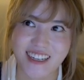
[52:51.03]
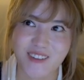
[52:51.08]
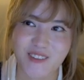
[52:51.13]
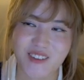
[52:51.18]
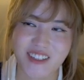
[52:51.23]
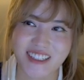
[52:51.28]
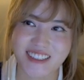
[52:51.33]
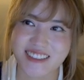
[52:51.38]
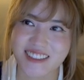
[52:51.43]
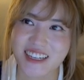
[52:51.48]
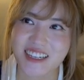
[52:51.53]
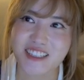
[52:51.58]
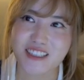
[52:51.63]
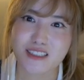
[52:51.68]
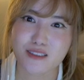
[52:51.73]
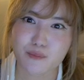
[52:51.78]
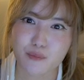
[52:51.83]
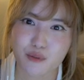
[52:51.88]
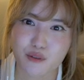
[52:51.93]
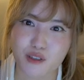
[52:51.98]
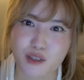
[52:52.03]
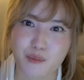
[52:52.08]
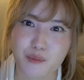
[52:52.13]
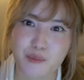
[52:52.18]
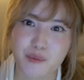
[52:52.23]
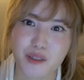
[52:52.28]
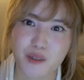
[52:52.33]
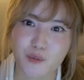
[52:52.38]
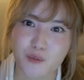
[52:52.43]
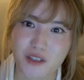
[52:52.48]
because that is
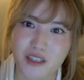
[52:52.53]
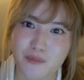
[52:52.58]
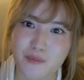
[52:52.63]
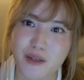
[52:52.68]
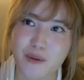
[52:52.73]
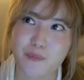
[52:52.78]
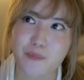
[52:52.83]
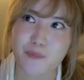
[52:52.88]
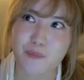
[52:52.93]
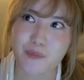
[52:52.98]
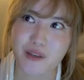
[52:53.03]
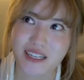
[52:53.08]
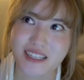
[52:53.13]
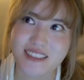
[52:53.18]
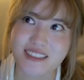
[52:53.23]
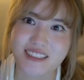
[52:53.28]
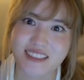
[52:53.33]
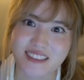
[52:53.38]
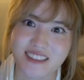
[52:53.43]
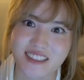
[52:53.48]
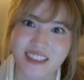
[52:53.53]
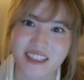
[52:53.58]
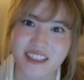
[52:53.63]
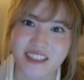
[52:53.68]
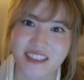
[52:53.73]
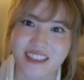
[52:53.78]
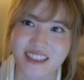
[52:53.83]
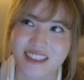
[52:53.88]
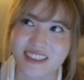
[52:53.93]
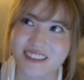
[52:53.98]
probably one of my biggest
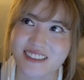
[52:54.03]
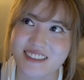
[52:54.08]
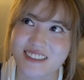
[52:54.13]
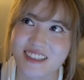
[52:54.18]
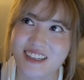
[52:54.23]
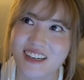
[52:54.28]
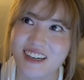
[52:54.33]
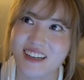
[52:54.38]
insecurities.